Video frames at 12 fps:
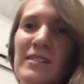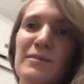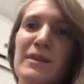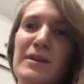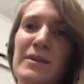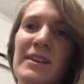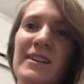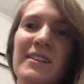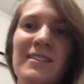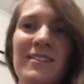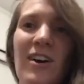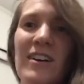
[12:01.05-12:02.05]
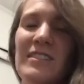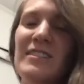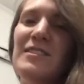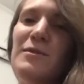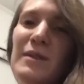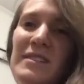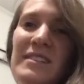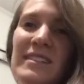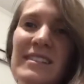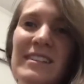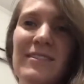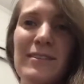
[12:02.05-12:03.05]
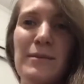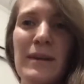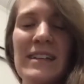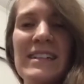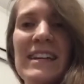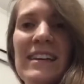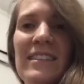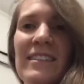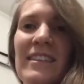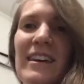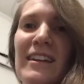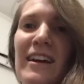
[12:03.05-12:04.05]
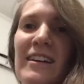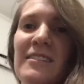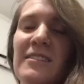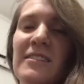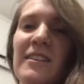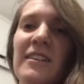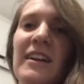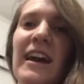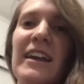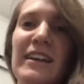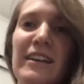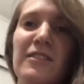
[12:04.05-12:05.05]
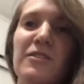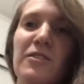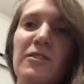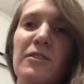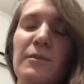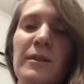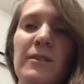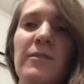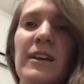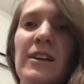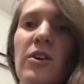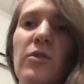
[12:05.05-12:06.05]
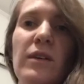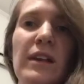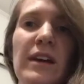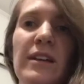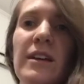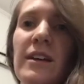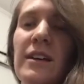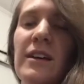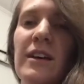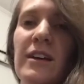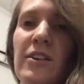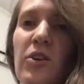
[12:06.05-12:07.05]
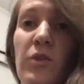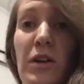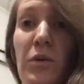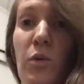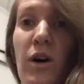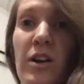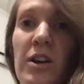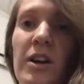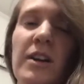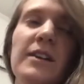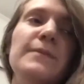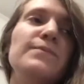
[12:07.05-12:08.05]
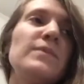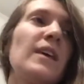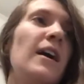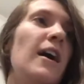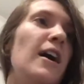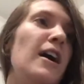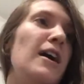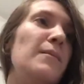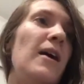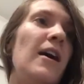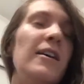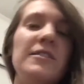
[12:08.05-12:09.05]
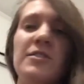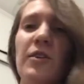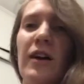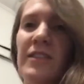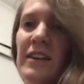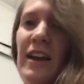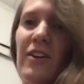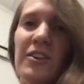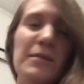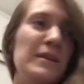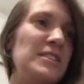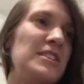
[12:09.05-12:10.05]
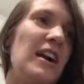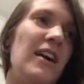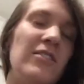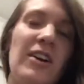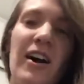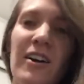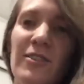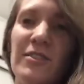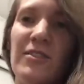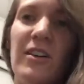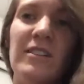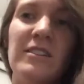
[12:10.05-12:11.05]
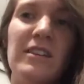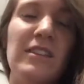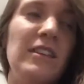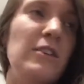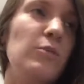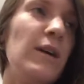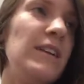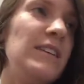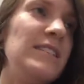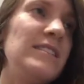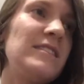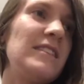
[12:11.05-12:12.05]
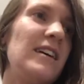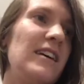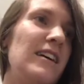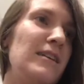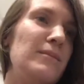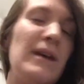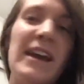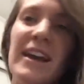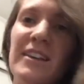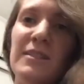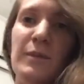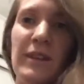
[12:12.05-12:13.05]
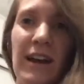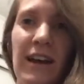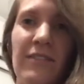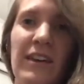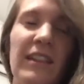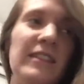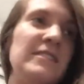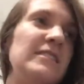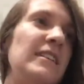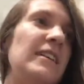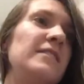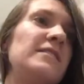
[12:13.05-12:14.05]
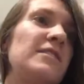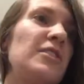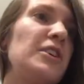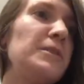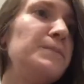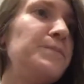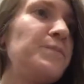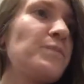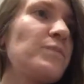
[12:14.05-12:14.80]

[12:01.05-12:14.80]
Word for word: is maybe causing too much sensitivity to my teeth, then I start adding in a little bit of like coconut and coconut water. Um, so I think I already mentioned avocados causing the redness on um, my hands, but I have that listed as third.